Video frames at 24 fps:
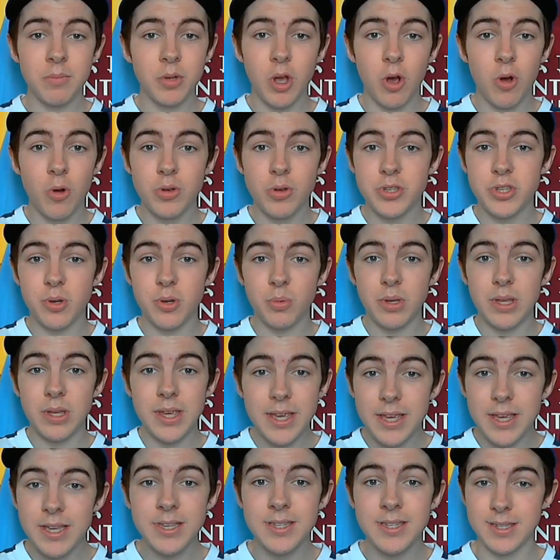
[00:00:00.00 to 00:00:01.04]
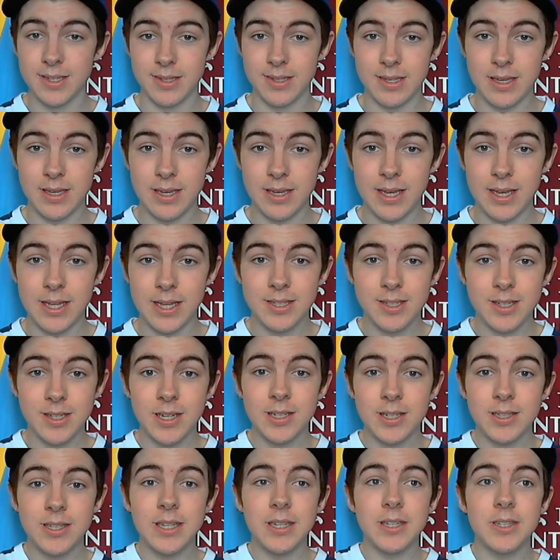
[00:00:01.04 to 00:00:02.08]
go so easily. It's
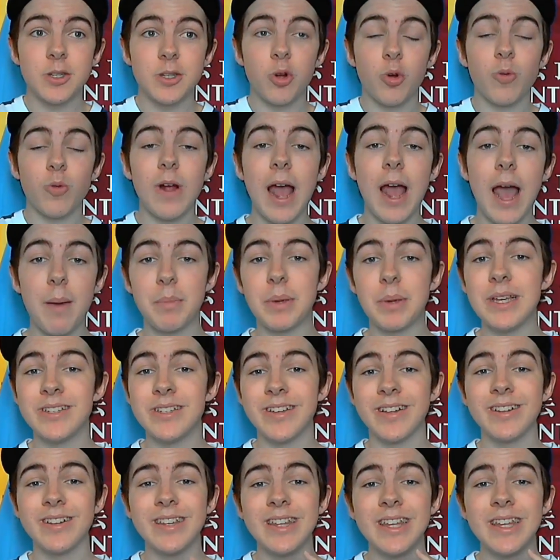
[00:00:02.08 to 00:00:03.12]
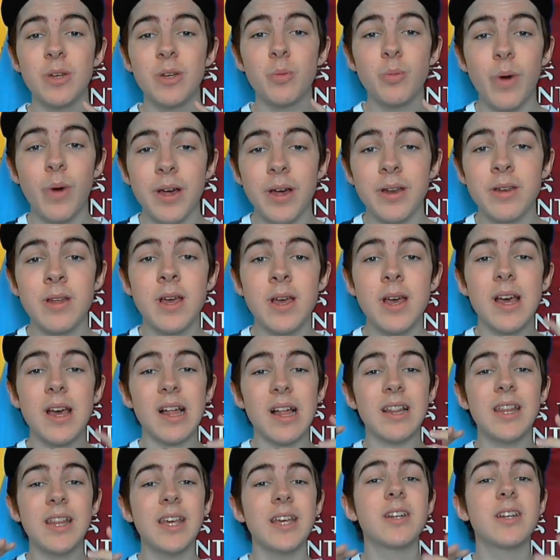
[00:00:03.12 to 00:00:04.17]
because he's crap. He's a League One,
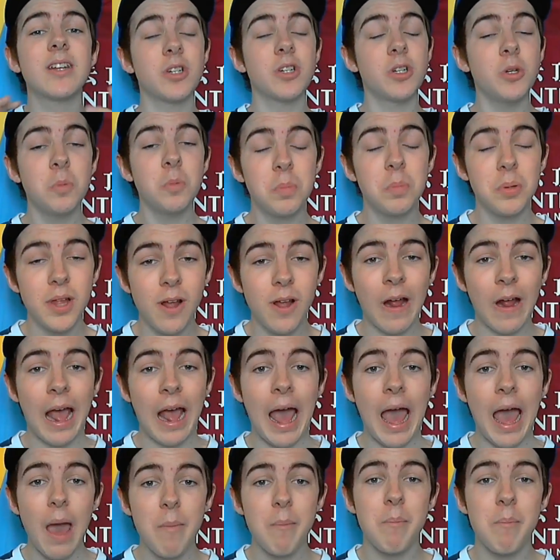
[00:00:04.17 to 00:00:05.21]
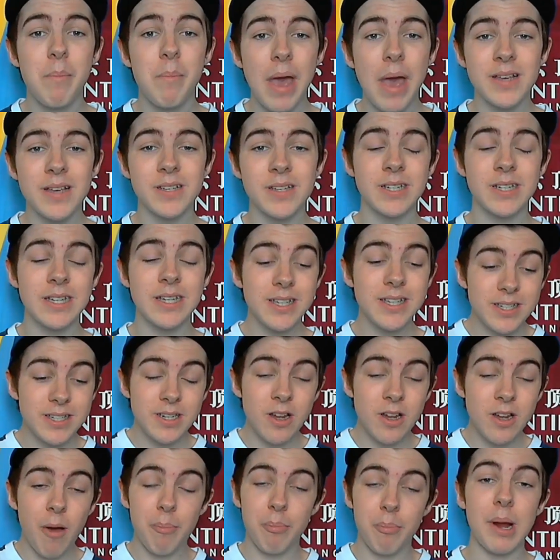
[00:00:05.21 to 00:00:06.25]
League Two player at best. He is
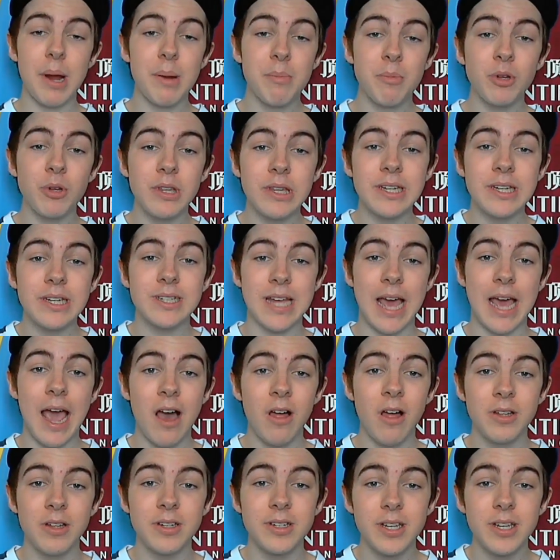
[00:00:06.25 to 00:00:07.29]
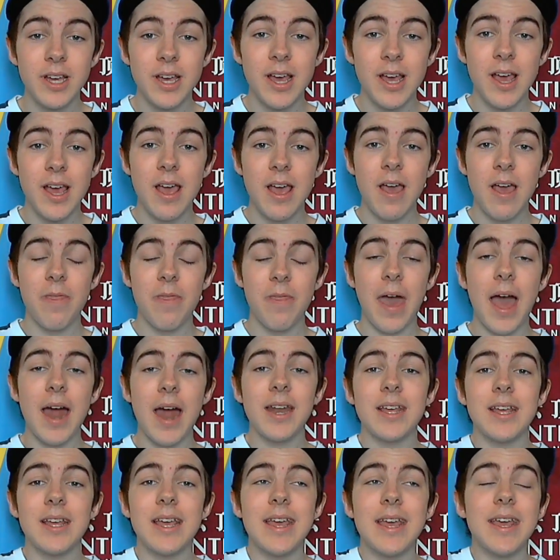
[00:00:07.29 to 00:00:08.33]
not Premier League talent.
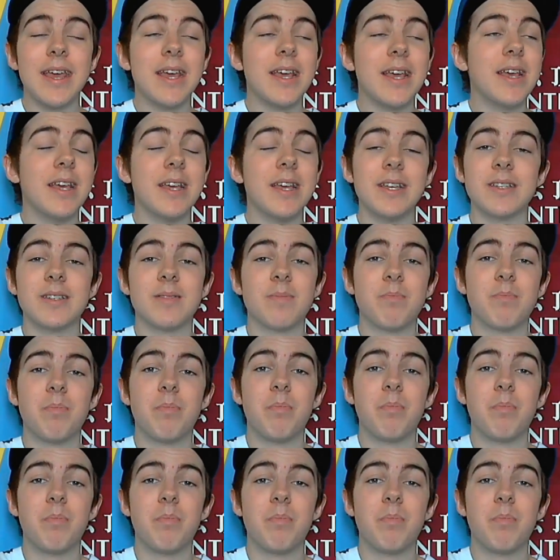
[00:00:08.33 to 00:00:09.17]
That is